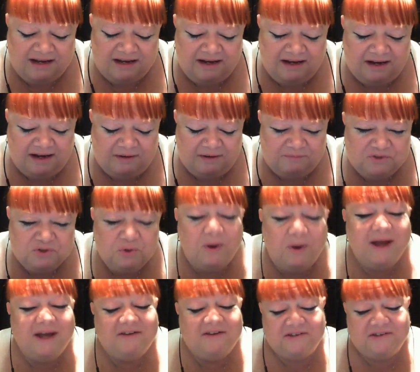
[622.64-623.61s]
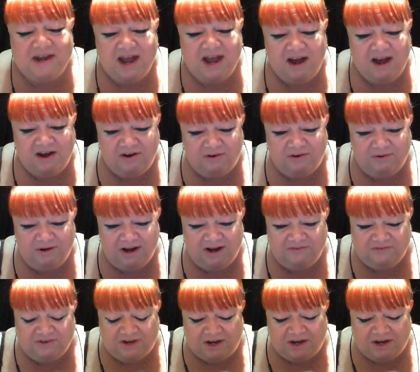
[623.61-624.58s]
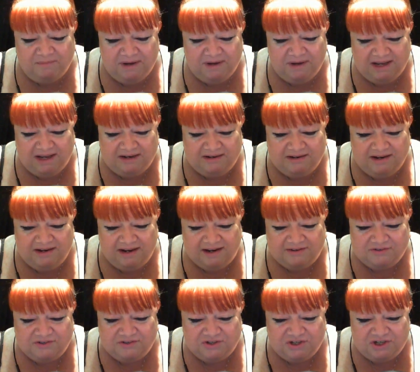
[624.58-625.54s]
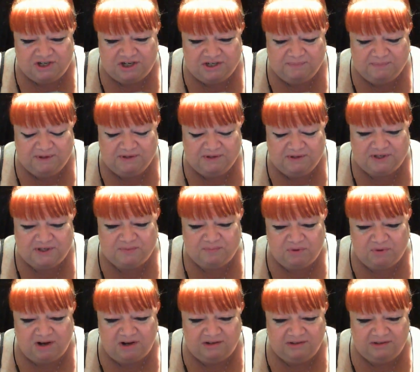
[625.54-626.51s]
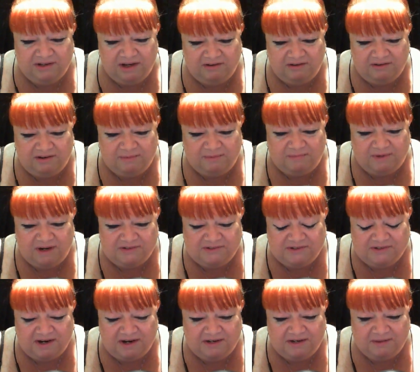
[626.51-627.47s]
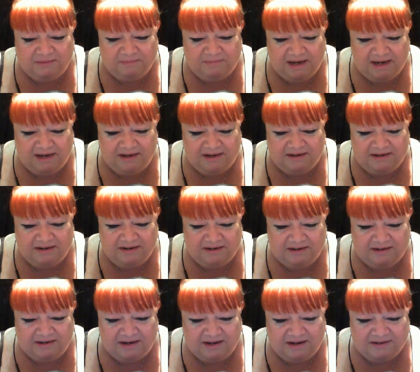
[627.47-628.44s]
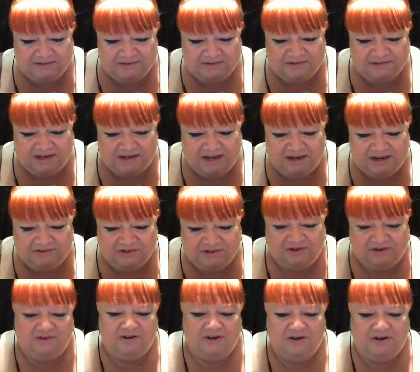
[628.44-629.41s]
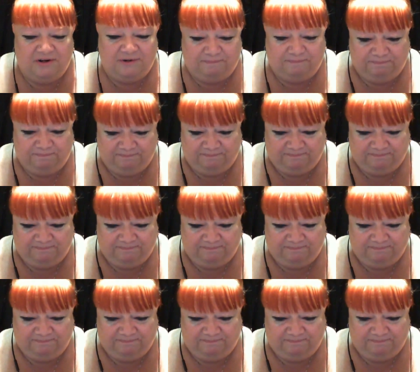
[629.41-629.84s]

Twice now I've come in and she's been sprawled out on my side of the bed and has the heat turned on.